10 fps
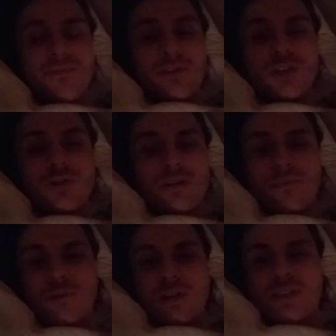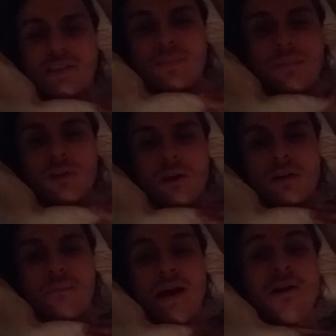of constructive criticism I'm
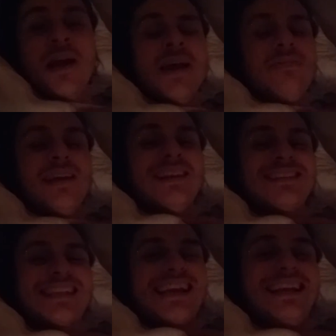talking about. They didn't say